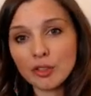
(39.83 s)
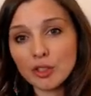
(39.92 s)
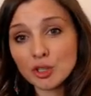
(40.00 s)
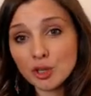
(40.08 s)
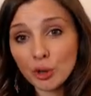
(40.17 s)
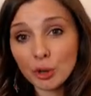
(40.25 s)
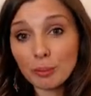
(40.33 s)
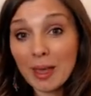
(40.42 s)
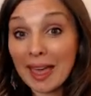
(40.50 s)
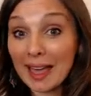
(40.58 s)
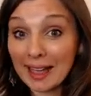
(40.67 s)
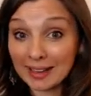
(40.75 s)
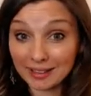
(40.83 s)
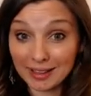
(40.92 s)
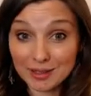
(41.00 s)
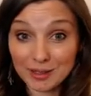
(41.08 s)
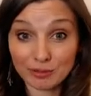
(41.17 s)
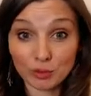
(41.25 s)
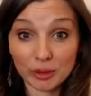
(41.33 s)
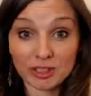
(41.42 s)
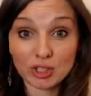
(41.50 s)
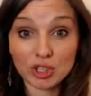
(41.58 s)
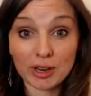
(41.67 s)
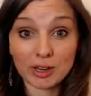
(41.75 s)
The term adolescent voice
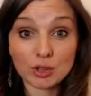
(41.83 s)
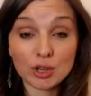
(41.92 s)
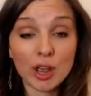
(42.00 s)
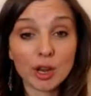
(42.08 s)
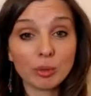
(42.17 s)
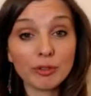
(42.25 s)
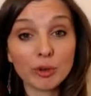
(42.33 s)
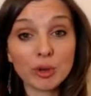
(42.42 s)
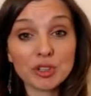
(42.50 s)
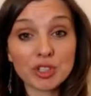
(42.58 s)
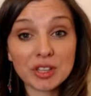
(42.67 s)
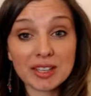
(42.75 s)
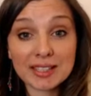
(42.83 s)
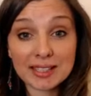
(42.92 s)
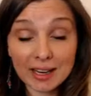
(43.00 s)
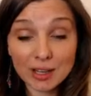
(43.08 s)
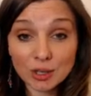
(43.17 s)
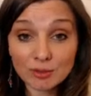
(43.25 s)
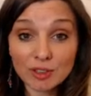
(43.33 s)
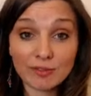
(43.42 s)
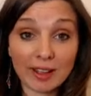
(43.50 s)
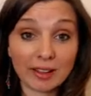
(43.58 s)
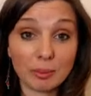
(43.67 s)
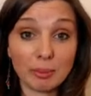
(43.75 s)
change refers to the stage of
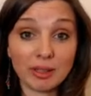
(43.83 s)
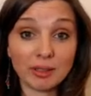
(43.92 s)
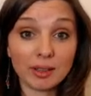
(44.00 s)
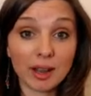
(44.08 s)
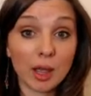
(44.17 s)
development